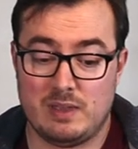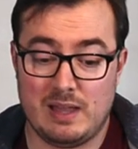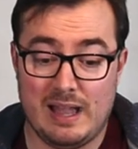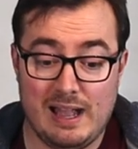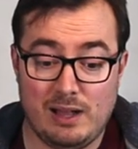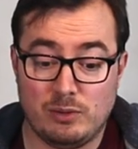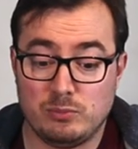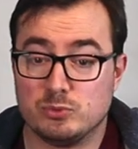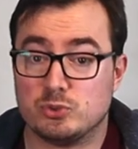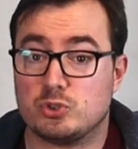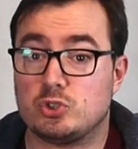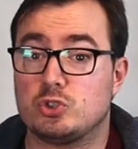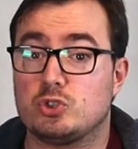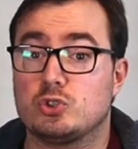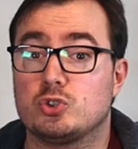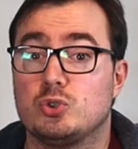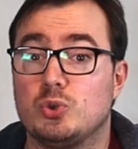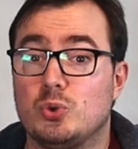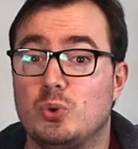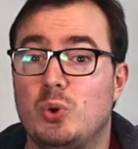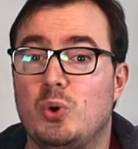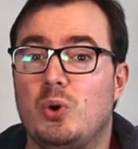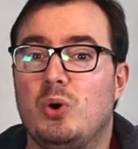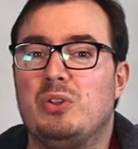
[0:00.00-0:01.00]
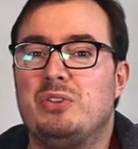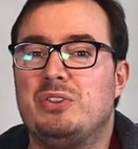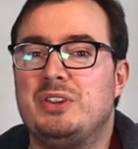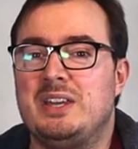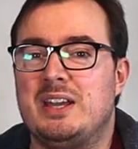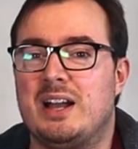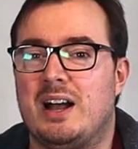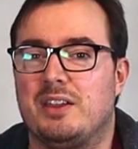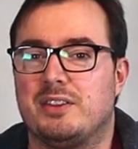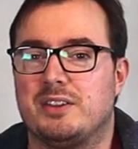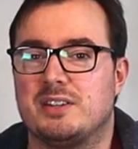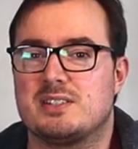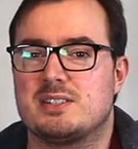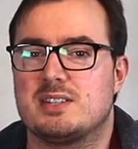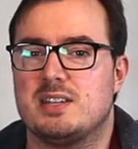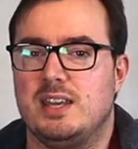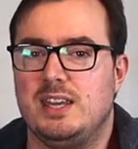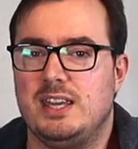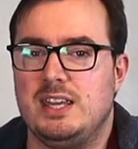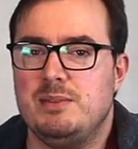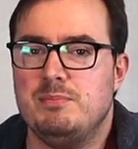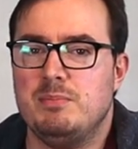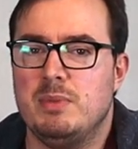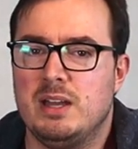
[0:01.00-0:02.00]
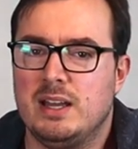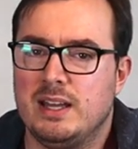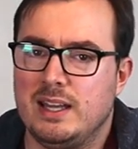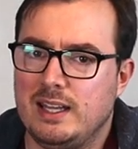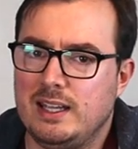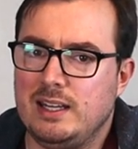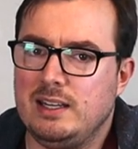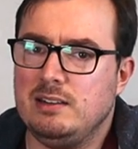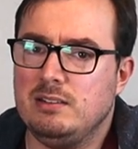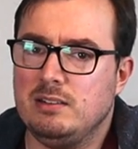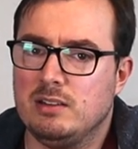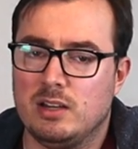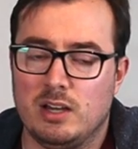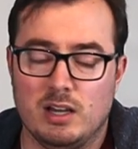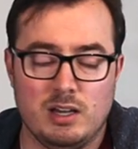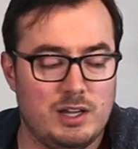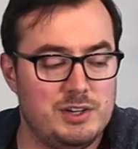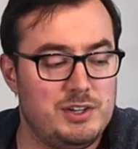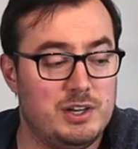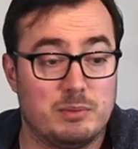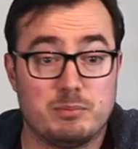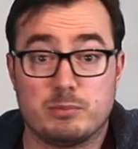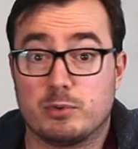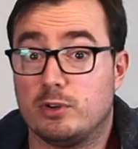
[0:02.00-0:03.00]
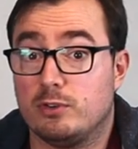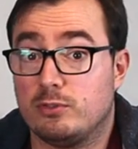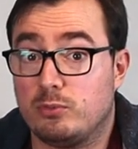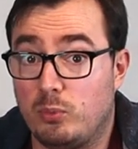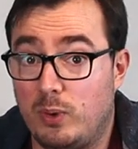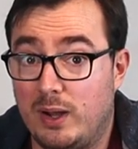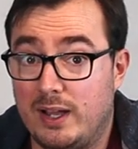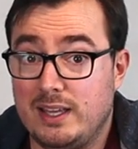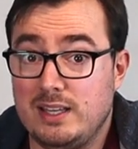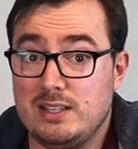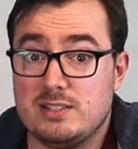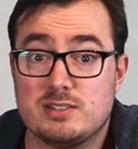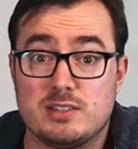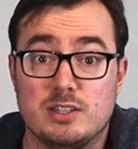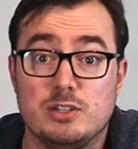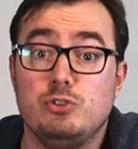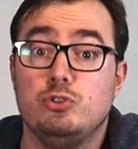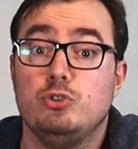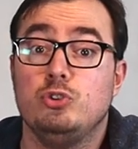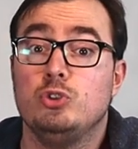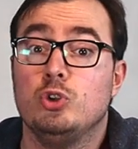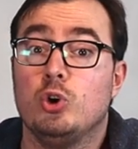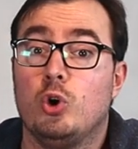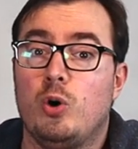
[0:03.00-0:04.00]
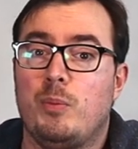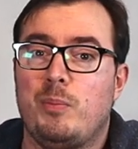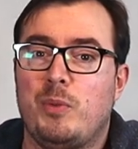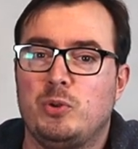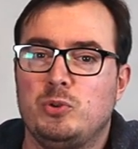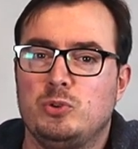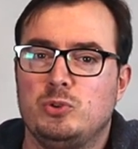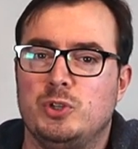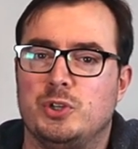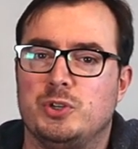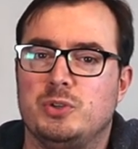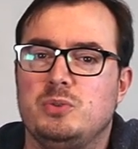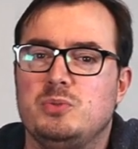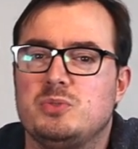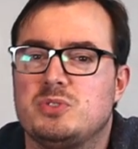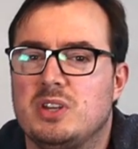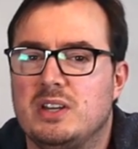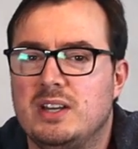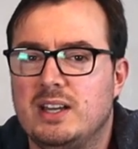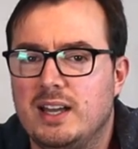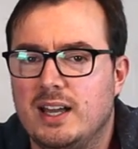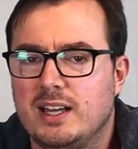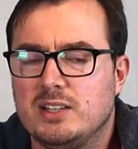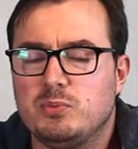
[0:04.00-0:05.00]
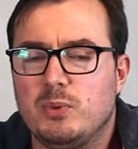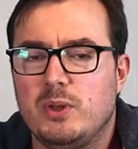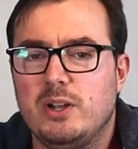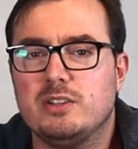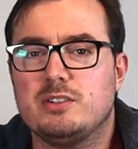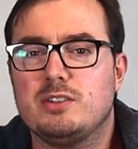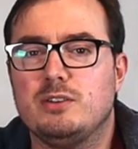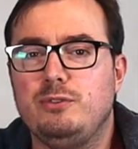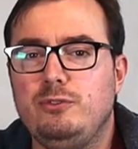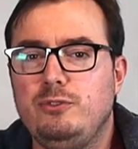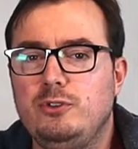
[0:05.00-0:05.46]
outscore the other team in a number of ways, the normal loot, as well as a